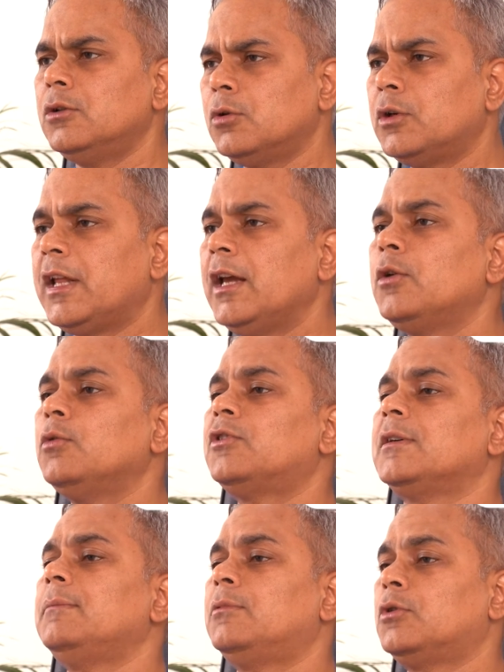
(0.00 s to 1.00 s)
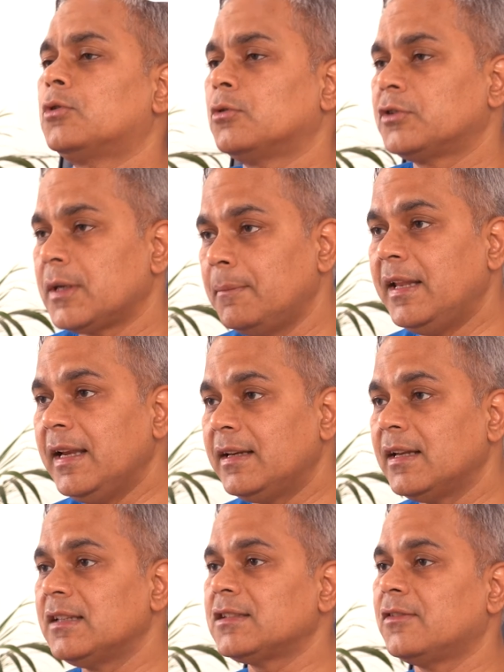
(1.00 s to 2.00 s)
To take you through some
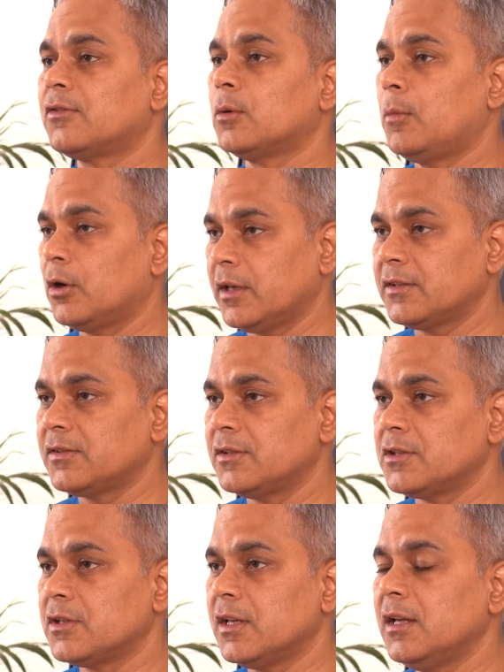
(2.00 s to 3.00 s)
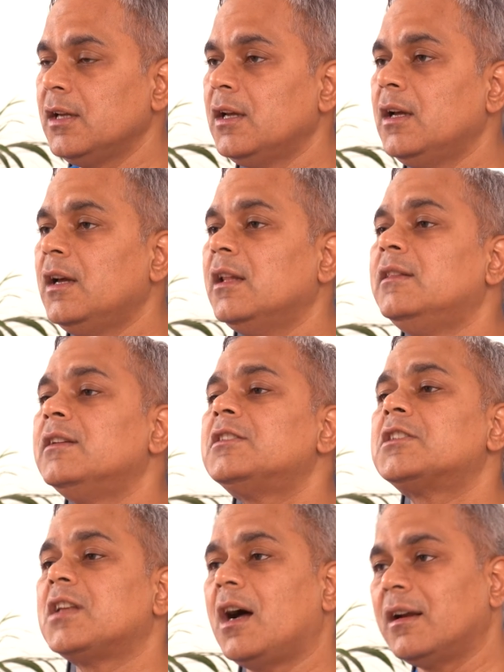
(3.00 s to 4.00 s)
details of robotic surgery,
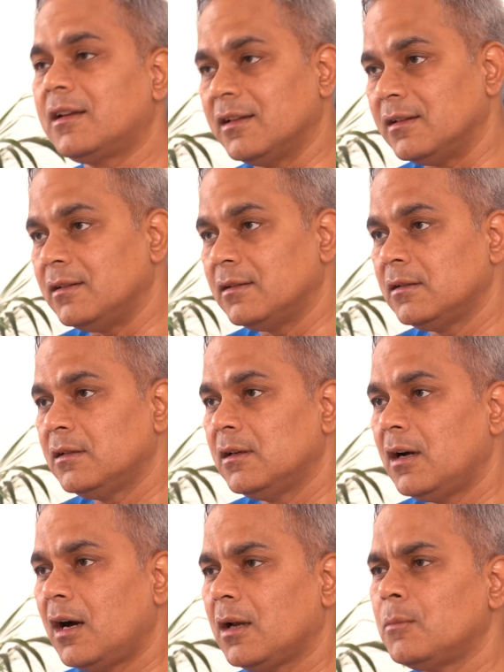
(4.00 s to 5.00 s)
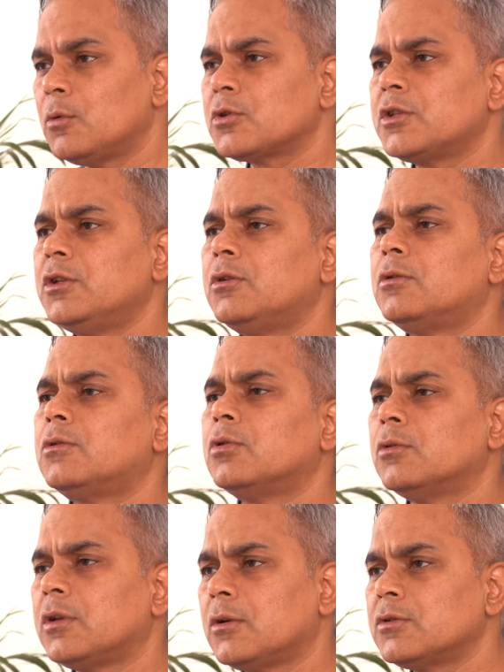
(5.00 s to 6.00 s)
this started almost in
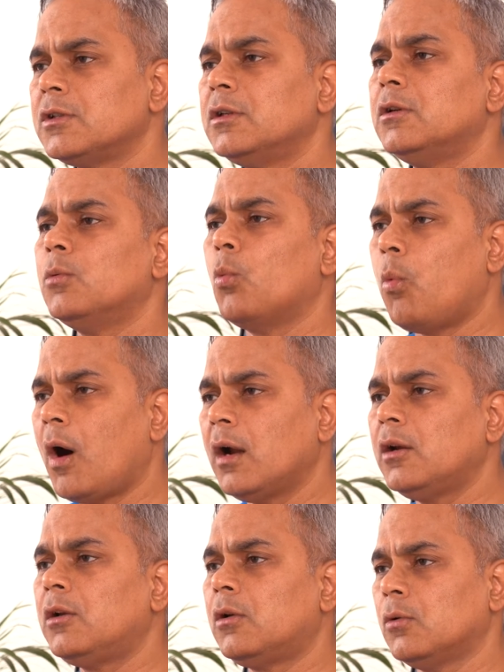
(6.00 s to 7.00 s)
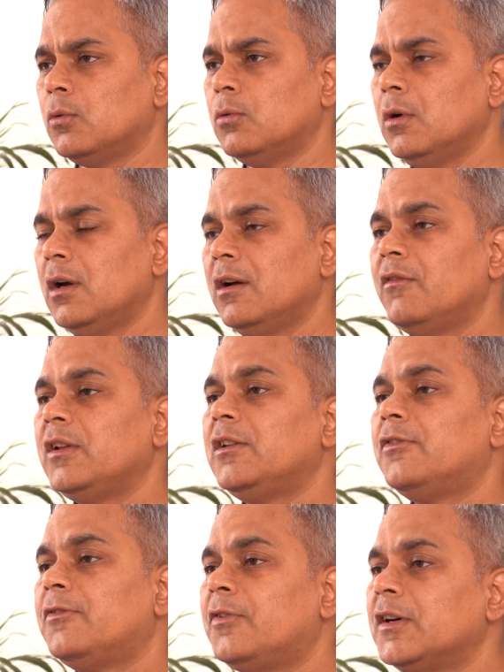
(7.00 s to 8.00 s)
2001-2 when
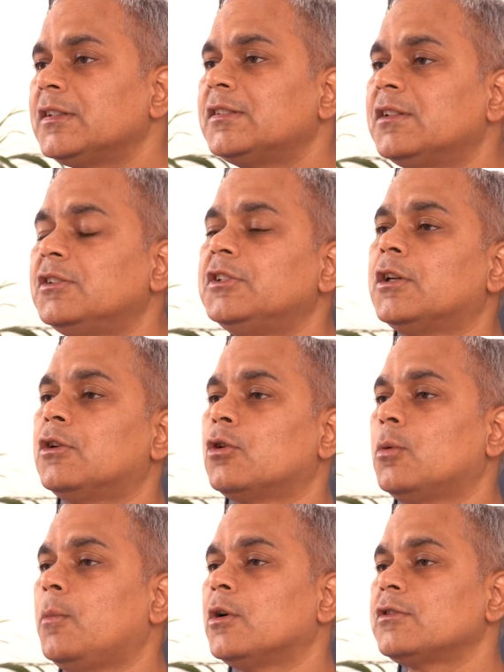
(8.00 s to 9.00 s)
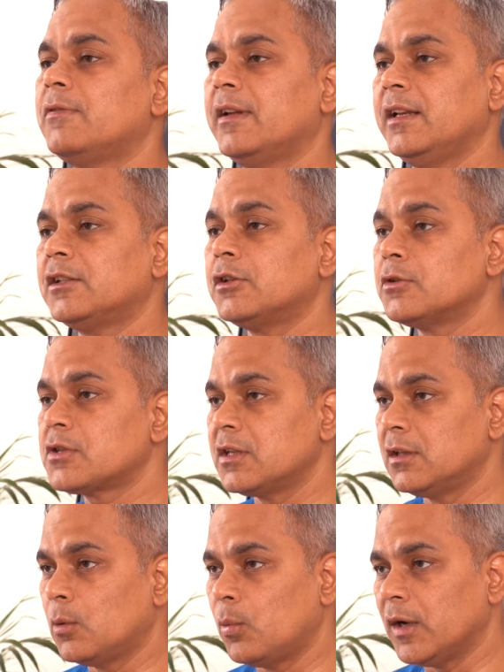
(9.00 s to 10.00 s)
the first surgical robots were introduced
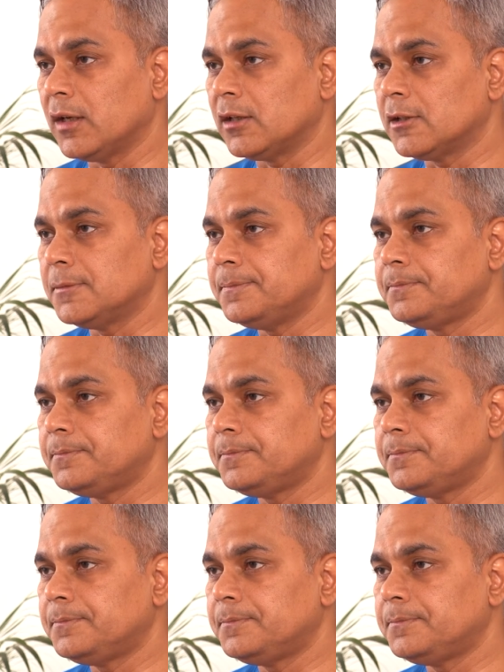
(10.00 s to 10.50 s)
in the world.